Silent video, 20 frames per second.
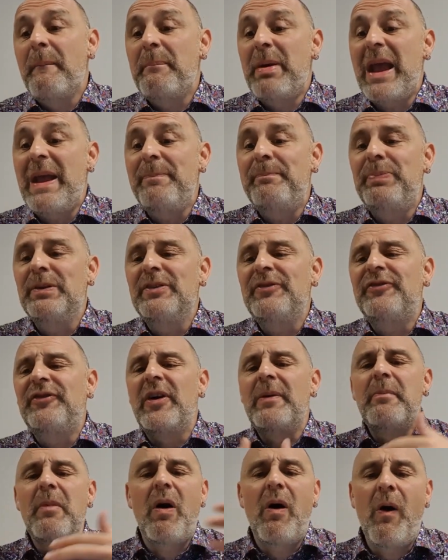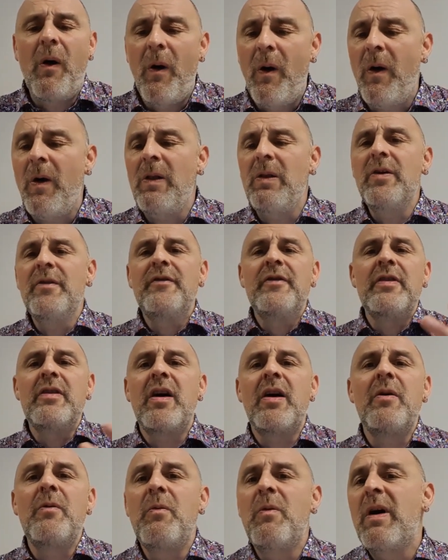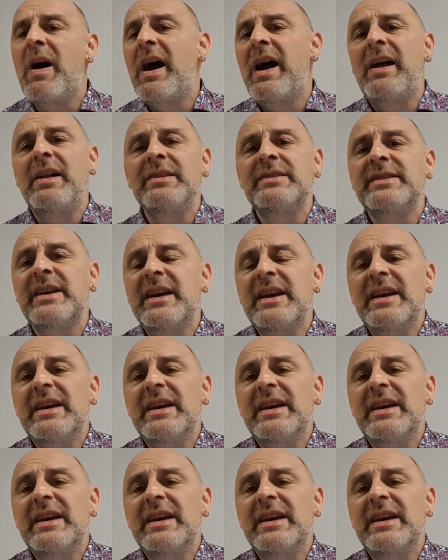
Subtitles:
people from all over our world